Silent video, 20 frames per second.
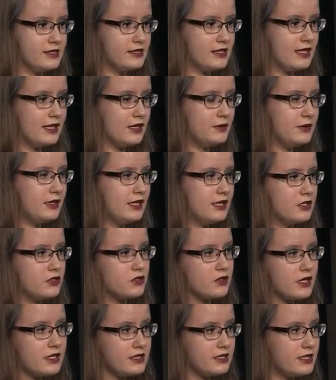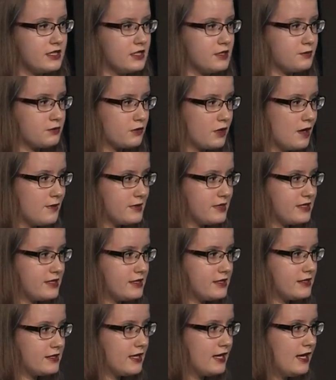and that we need to trust His
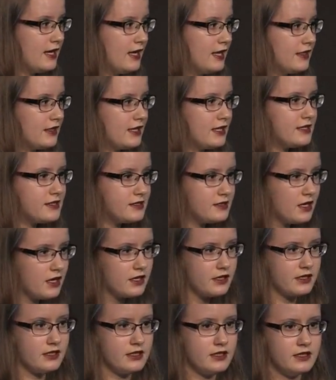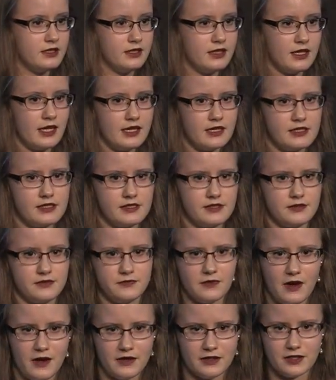promises that He's not going to let us
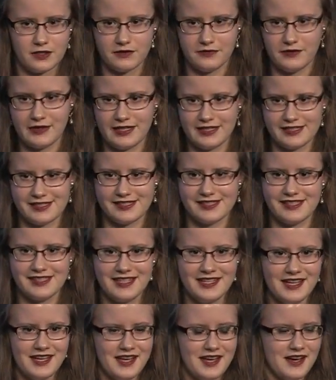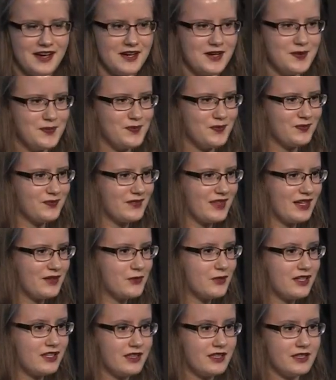fall on our face. Um, like
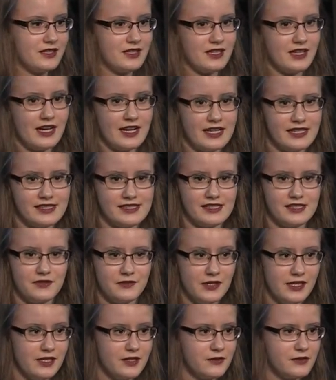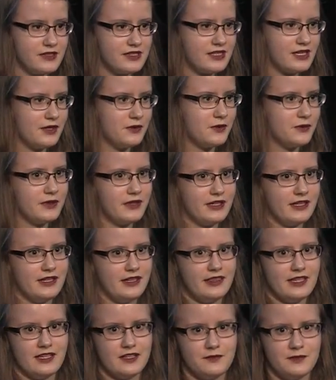one of the guys in the video was saying, Well, what are they going
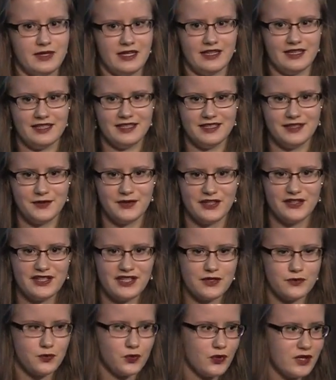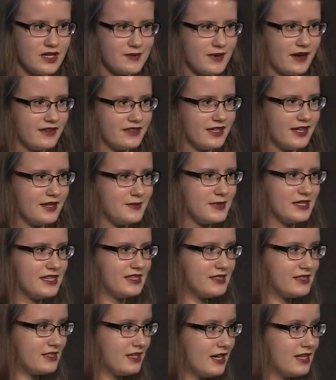to think of me? We don't need to worry about that
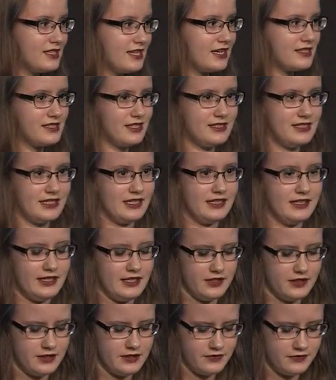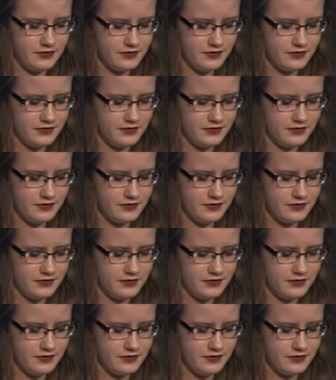because God has that taken care of.